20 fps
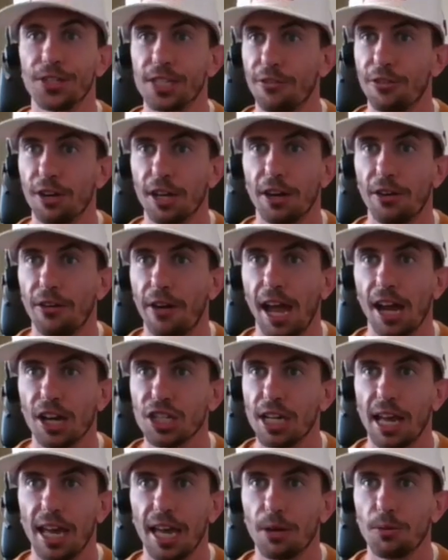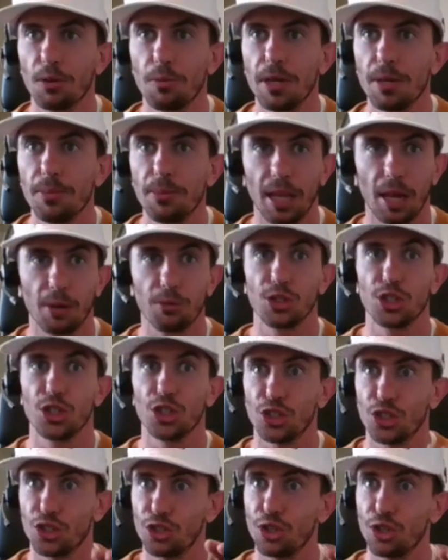Every interaction I had with people, I was
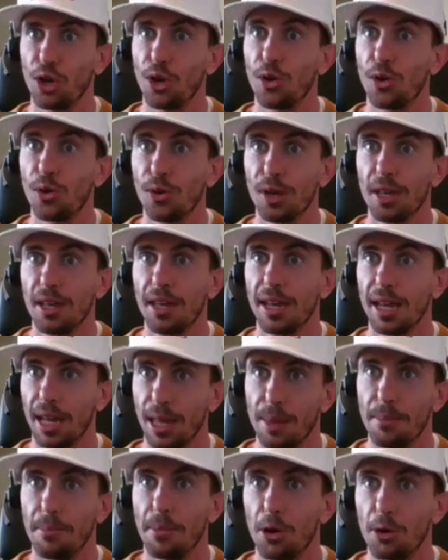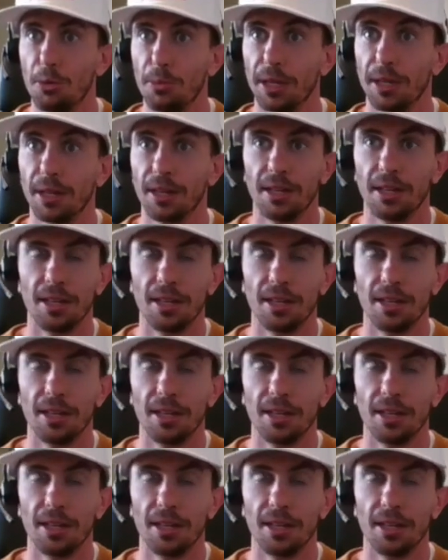just so in the moment.